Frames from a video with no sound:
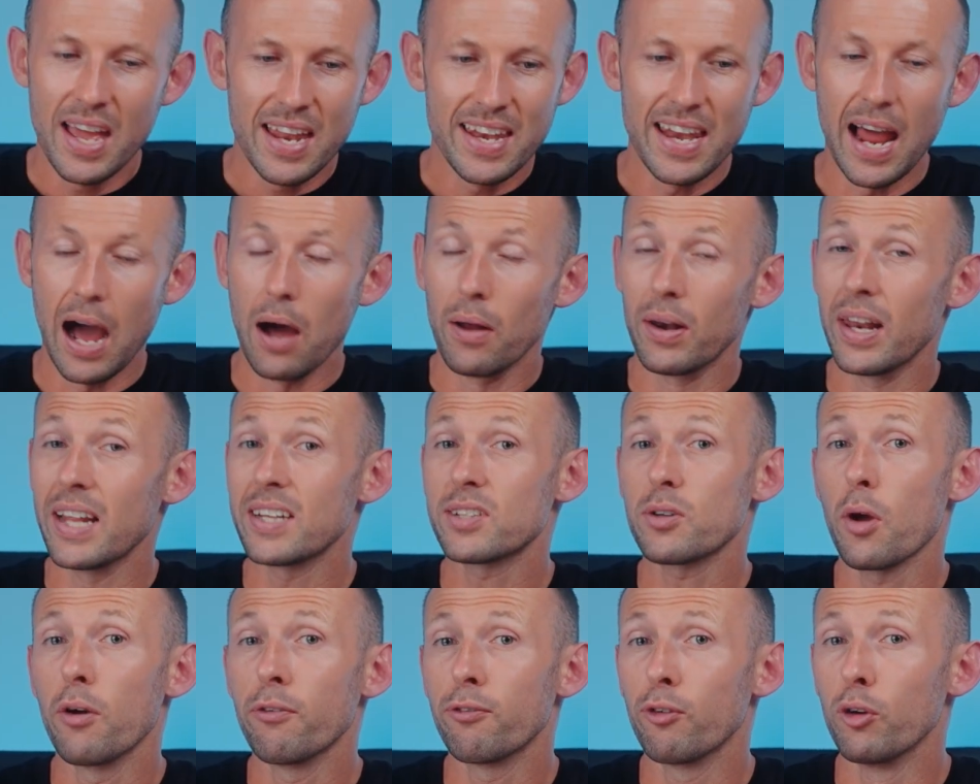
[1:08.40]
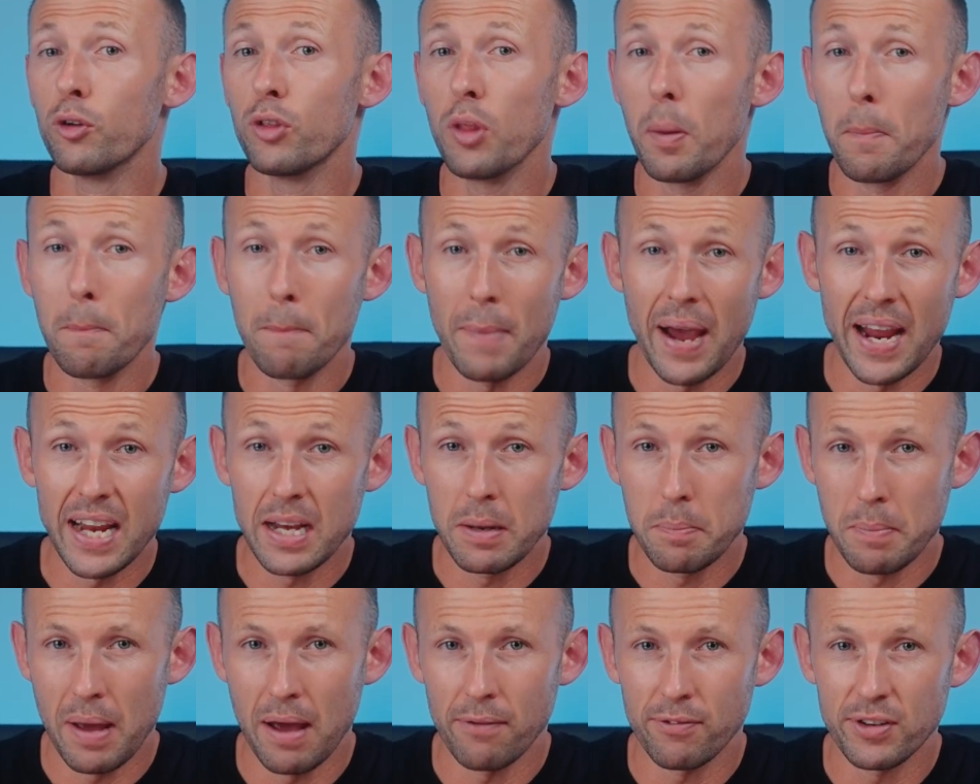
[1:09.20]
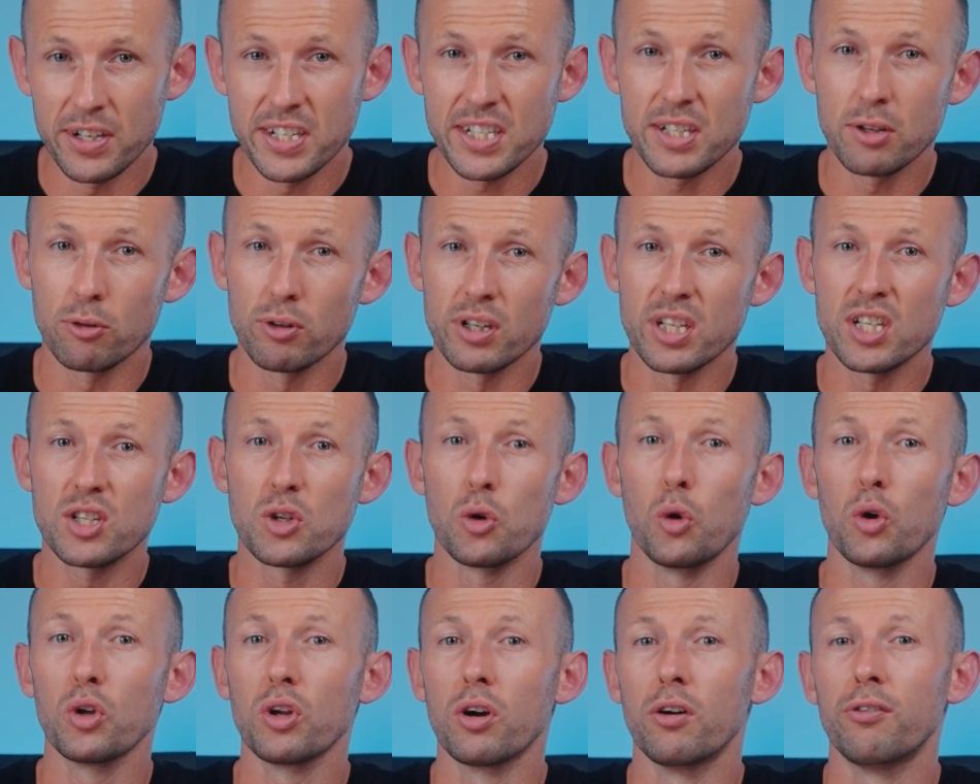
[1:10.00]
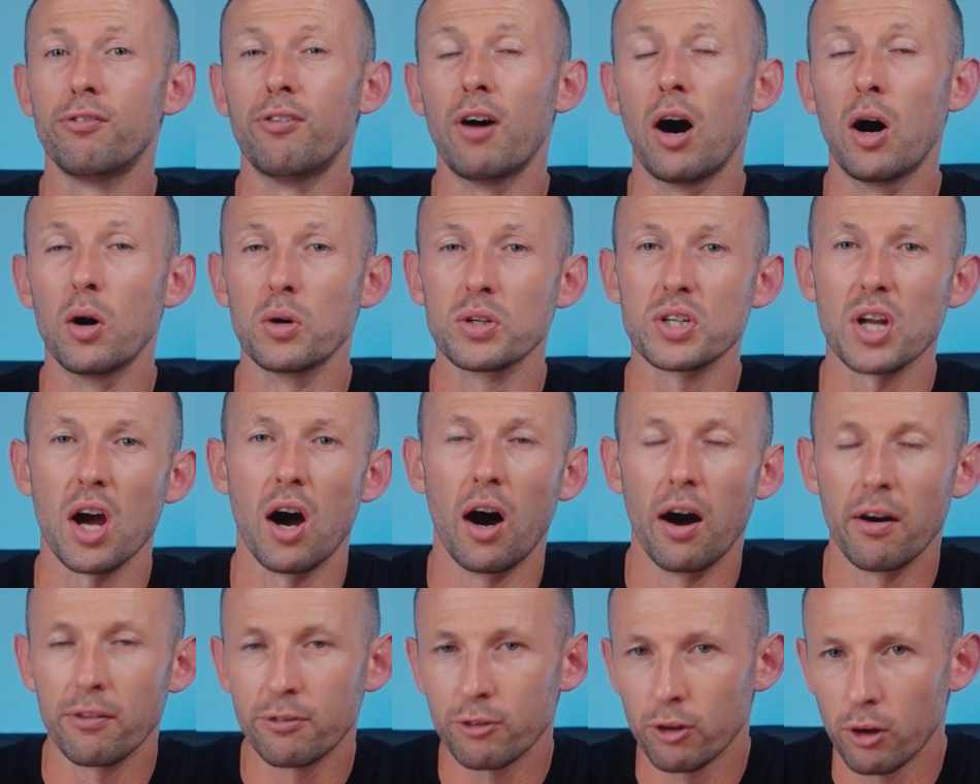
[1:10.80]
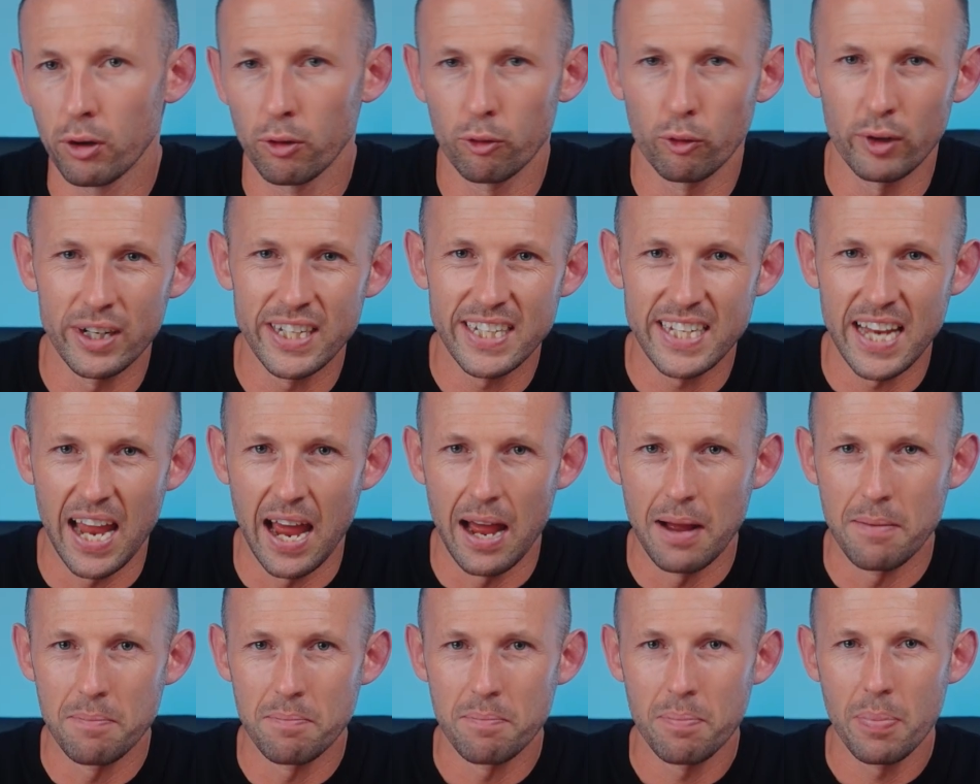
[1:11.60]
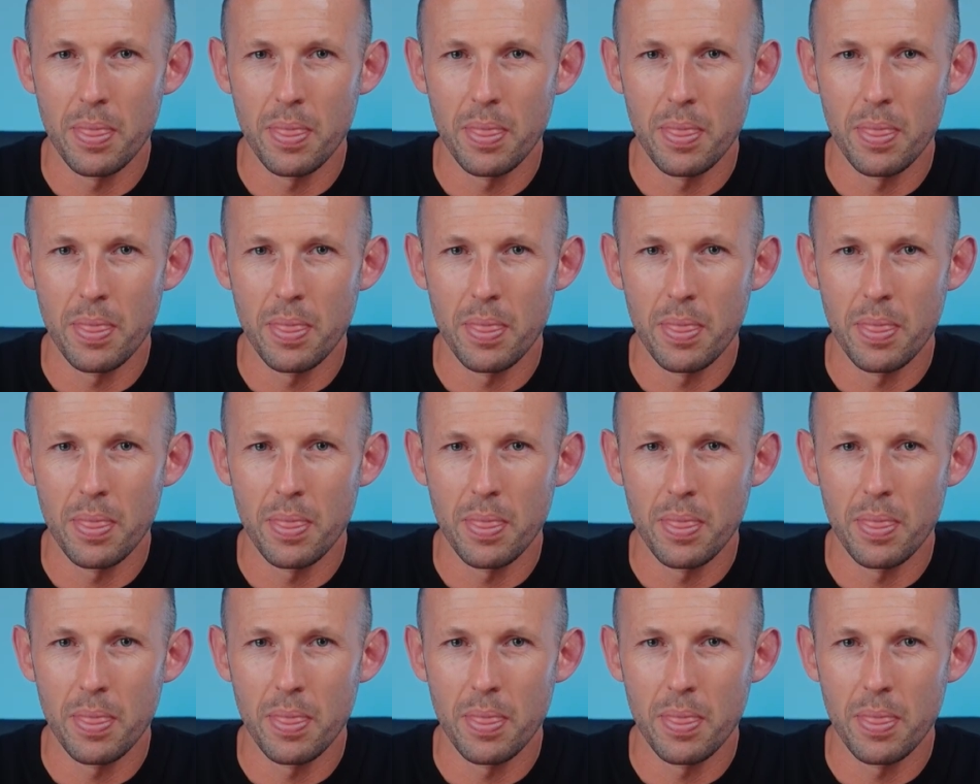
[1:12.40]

Now let's go through the main methods to restore your files after a reset.